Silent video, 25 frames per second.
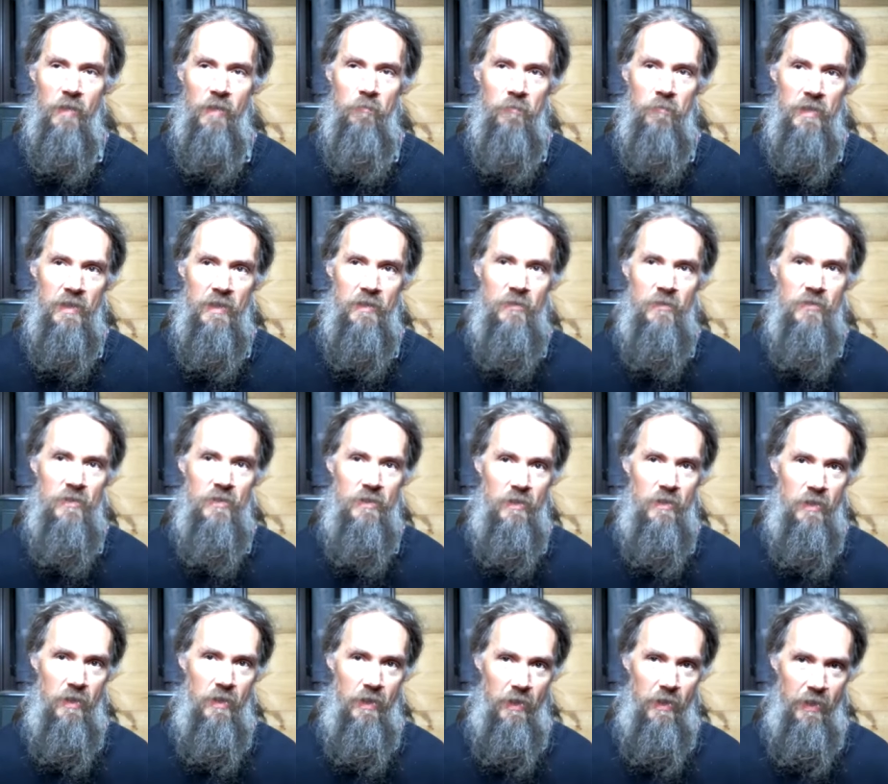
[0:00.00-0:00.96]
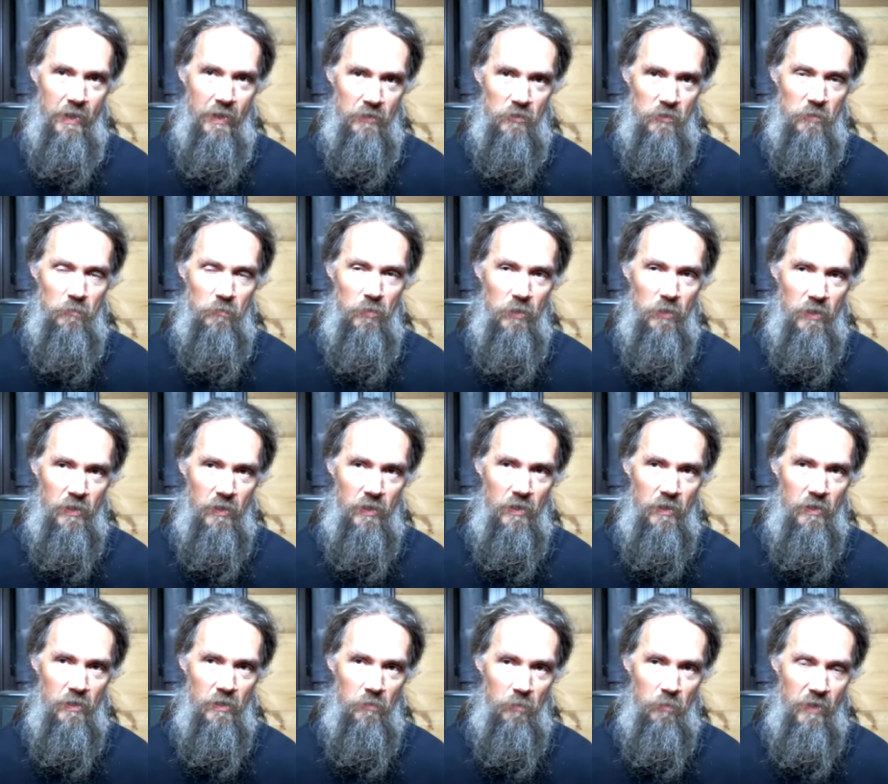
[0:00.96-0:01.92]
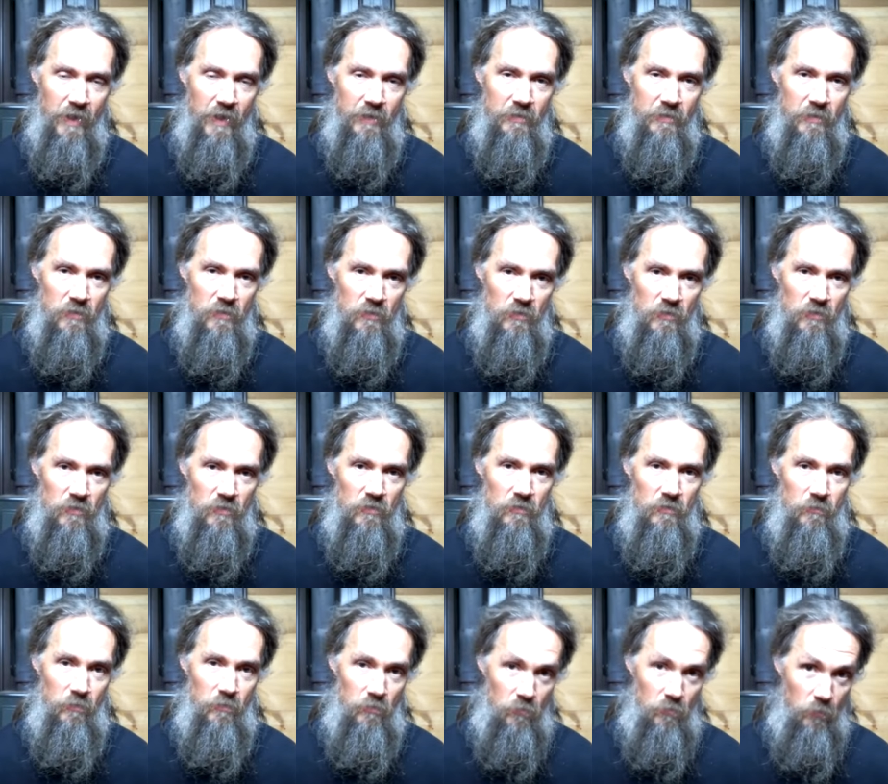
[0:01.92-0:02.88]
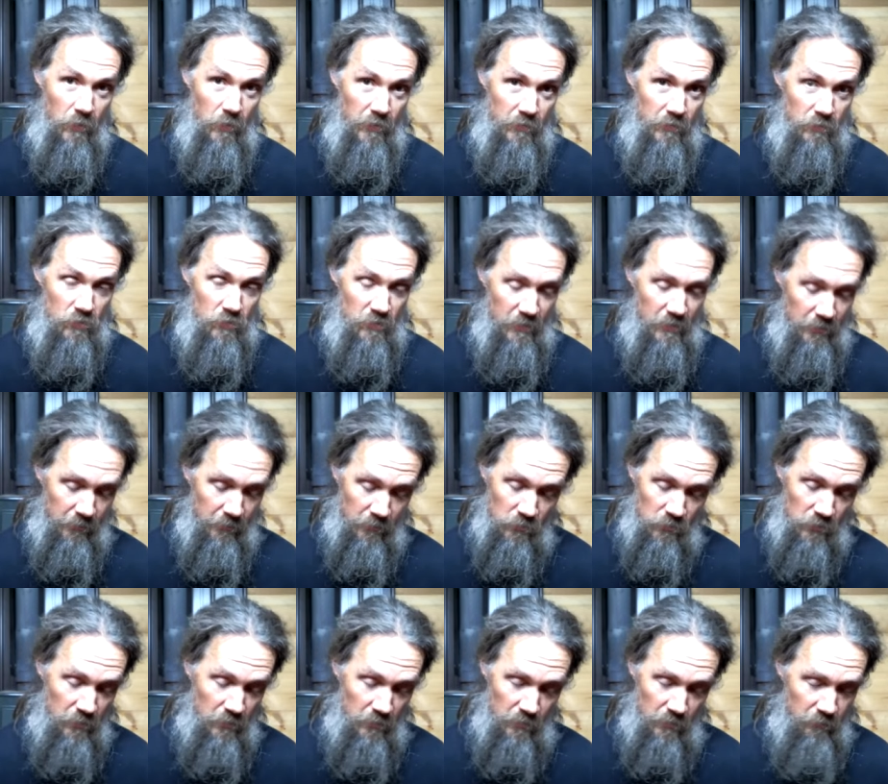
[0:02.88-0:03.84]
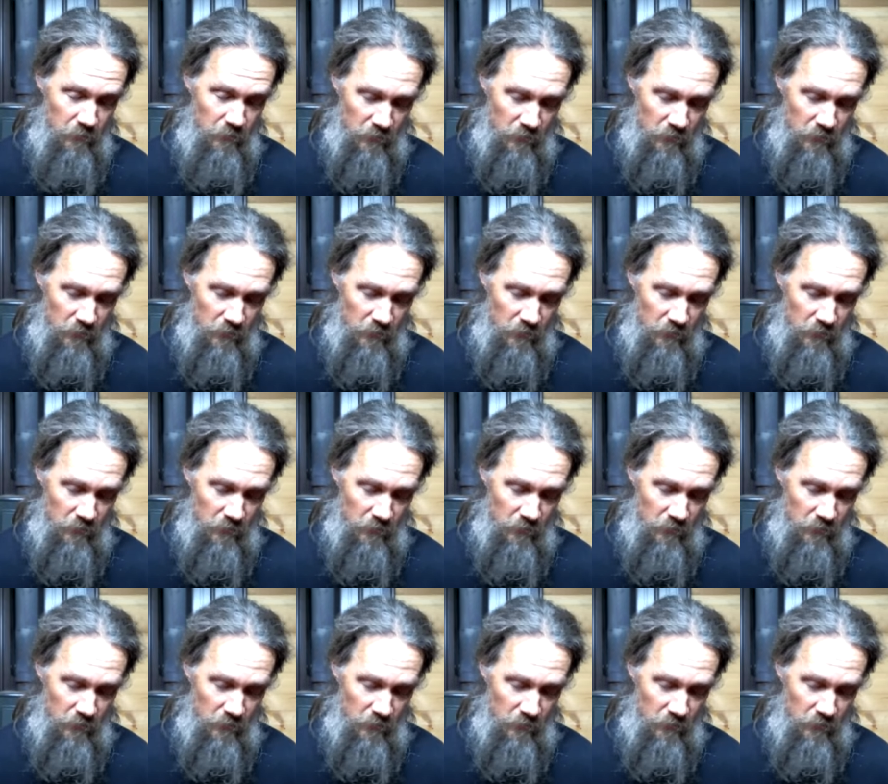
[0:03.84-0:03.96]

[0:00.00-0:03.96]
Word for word: that means and actually put it into practice is quite a challenge in and